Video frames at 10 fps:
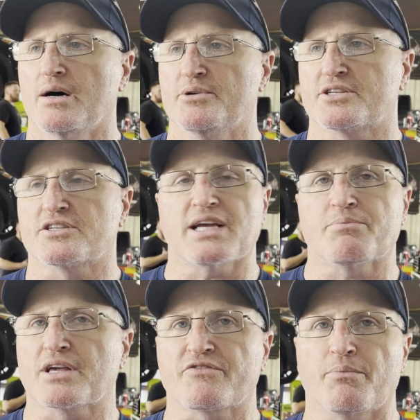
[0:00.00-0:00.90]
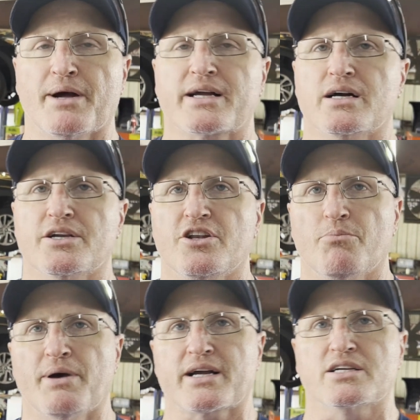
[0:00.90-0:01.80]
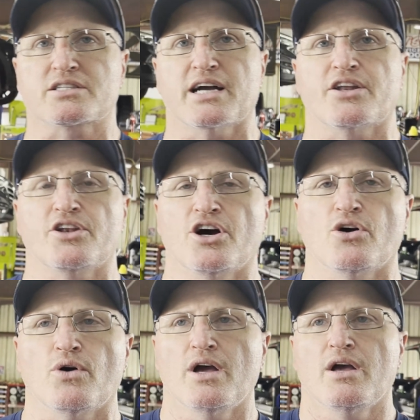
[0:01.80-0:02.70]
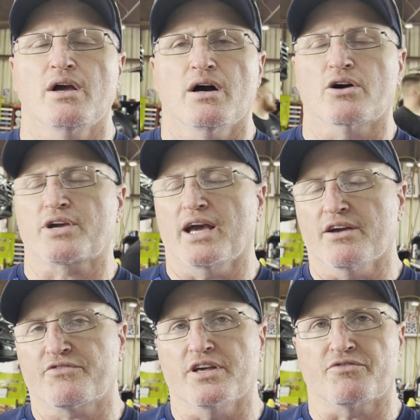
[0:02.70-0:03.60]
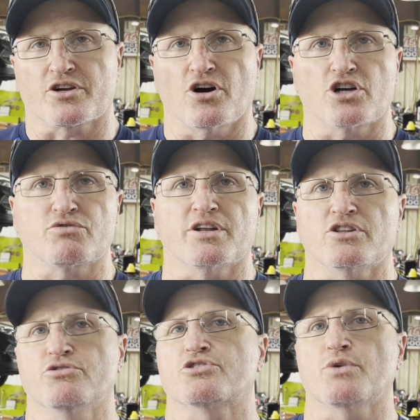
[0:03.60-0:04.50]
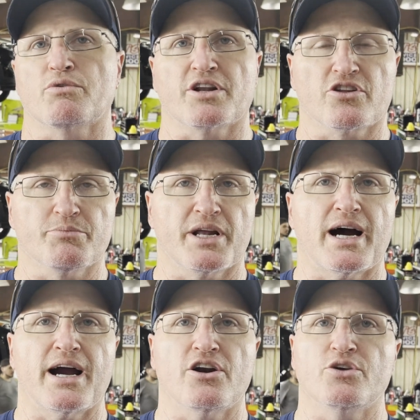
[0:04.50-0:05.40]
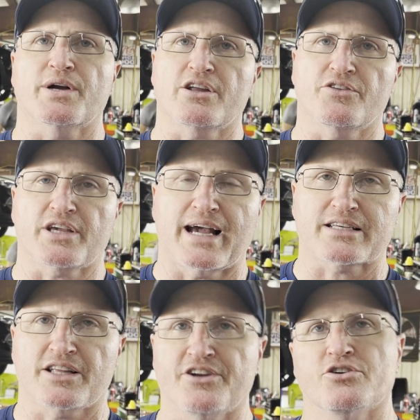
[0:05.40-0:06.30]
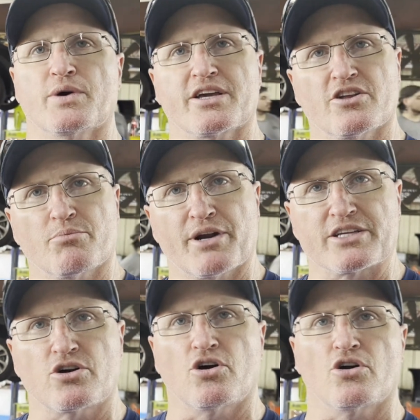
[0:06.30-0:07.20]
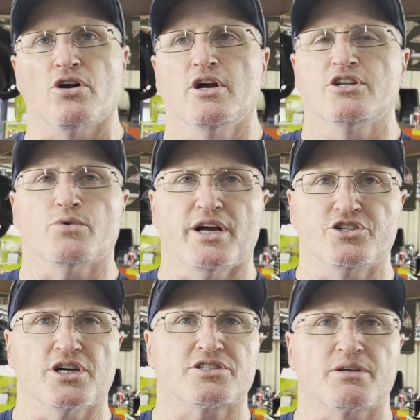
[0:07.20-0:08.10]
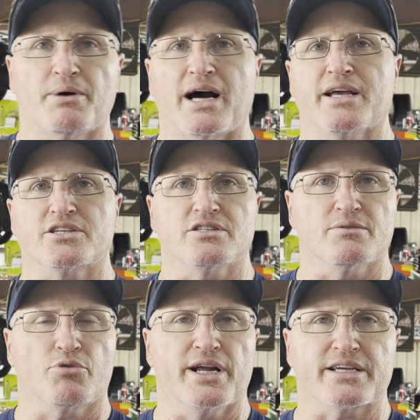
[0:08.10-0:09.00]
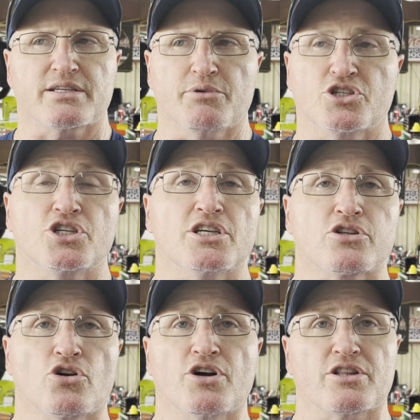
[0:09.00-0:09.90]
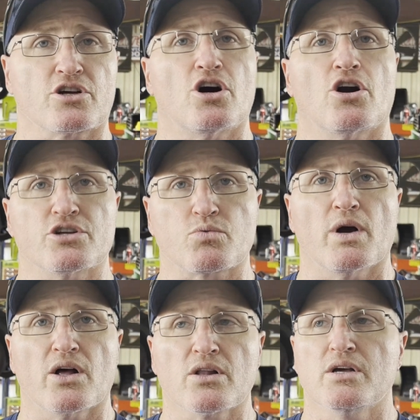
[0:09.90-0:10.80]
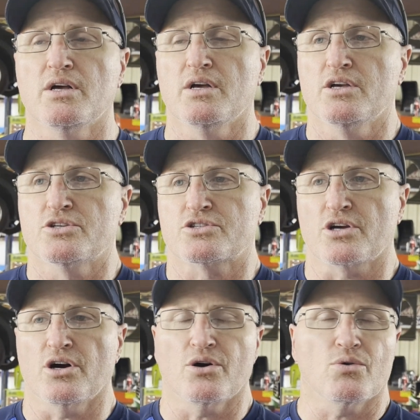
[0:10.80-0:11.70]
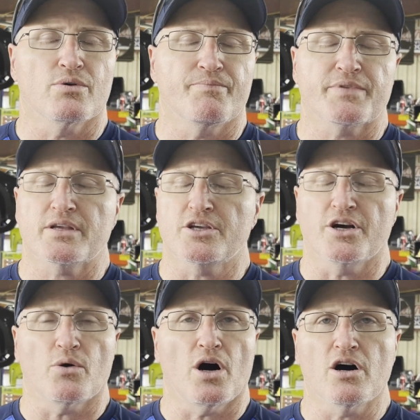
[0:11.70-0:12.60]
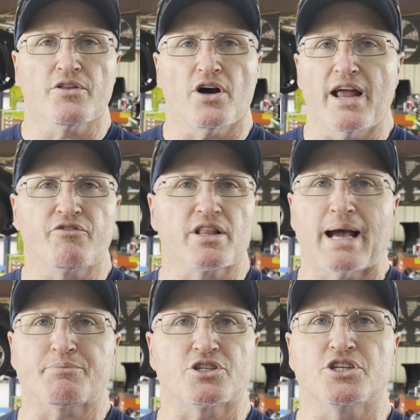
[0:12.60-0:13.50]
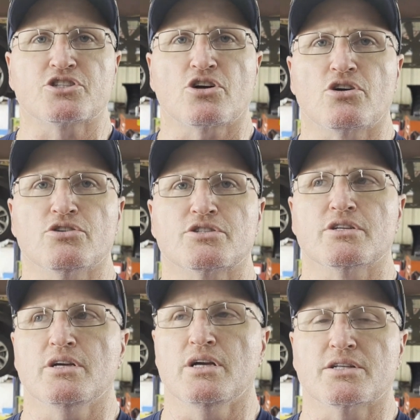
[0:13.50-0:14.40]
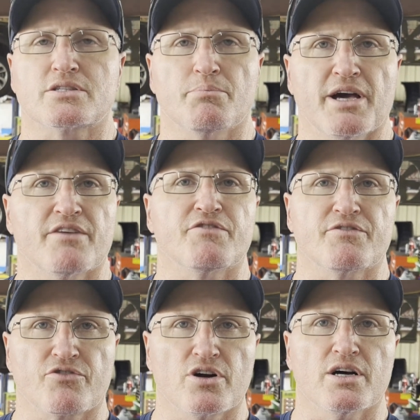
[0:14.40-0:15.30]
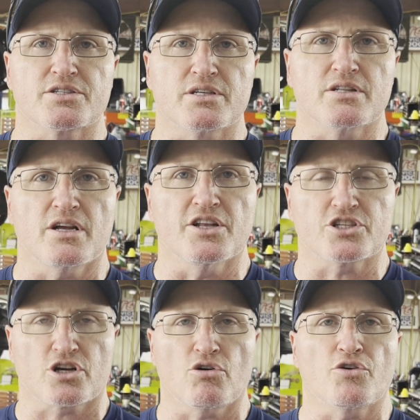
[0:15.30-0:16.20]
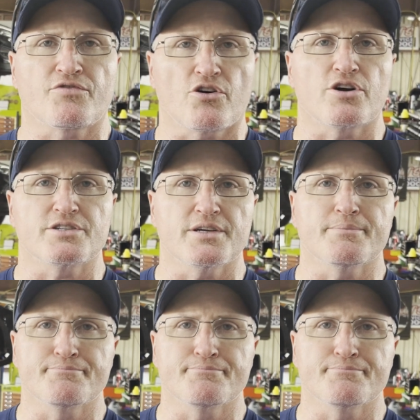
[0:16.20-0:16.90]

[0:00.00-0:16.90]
It's the same thing for Becca. You know, Becca's got to know, okay, if the car's running loose, do I run a little bit higher? Do I get on the gas later? Do I get on the brakes harder? Do I adjust the bias in the brakes? I mean, she's learning the car as well. So, you know, every lap that she turns, it's a benefit for us, and it's a growth for our team.